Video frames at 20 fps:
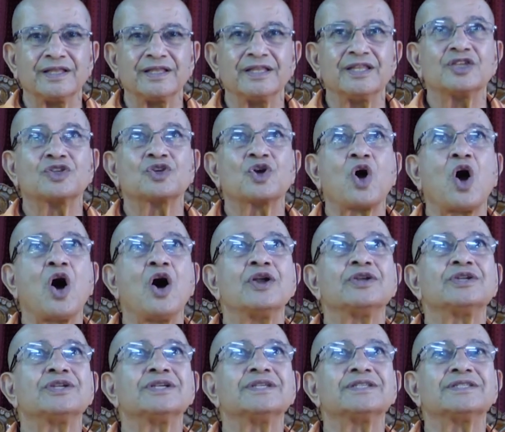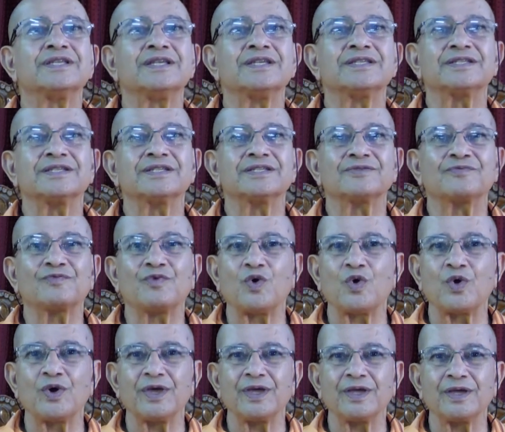this consciousness is
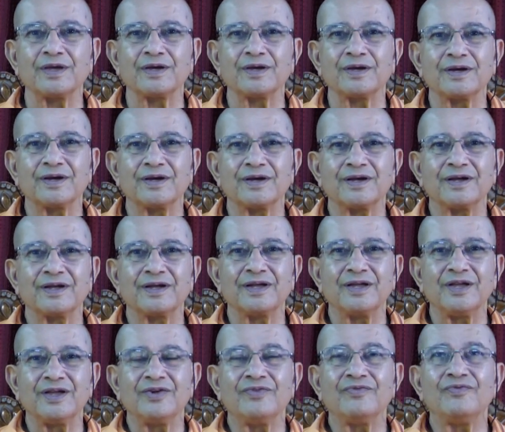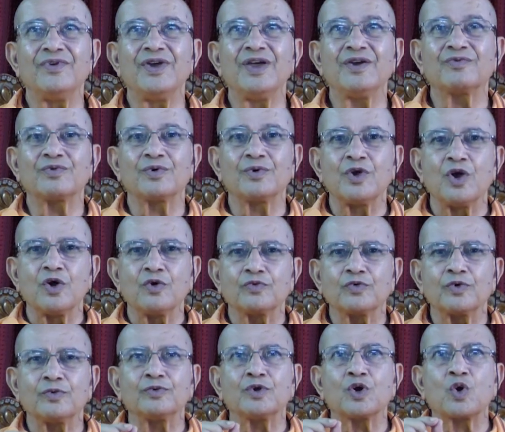flowing. Wherefore,
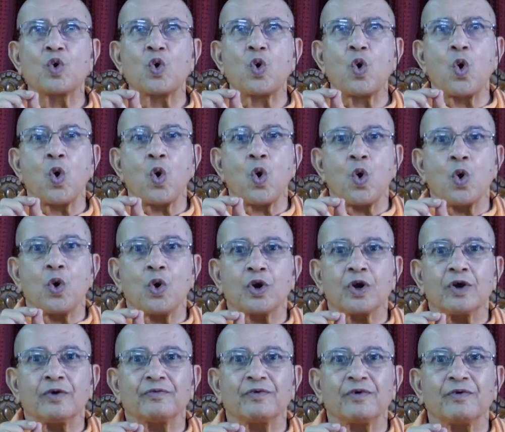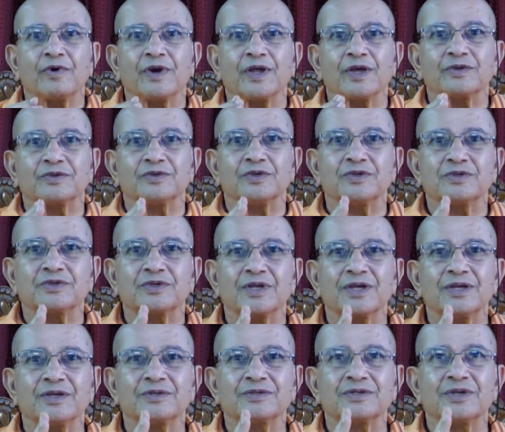from the core of our
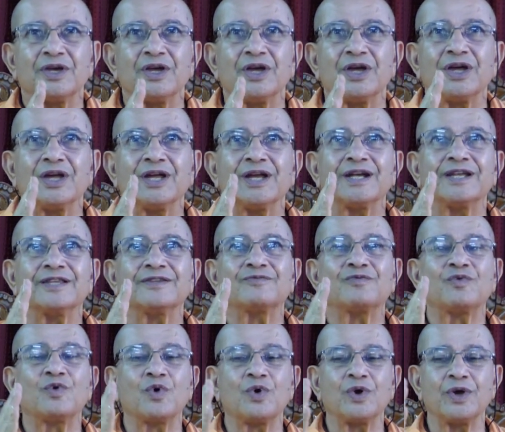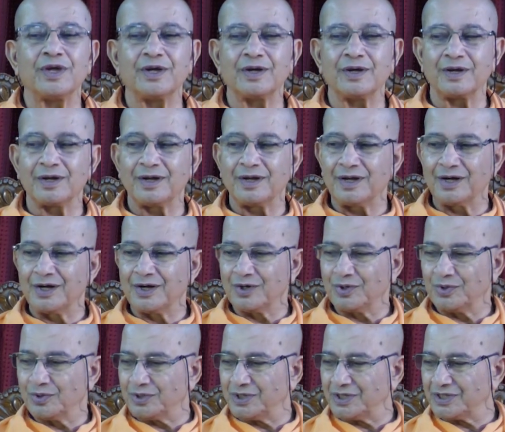existence, it is flowing
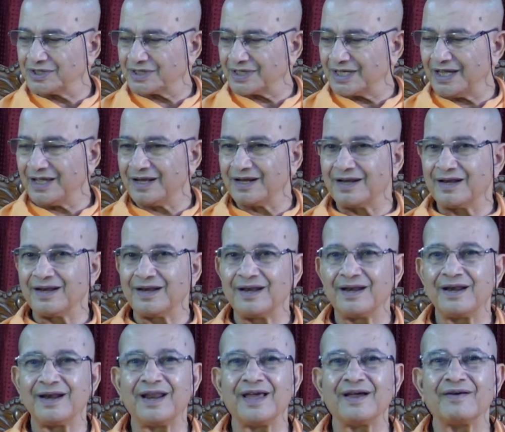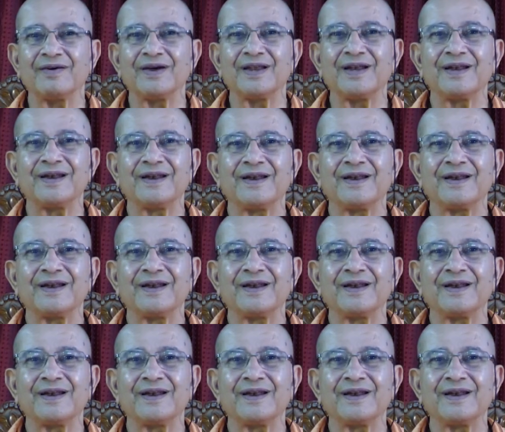to the skin level.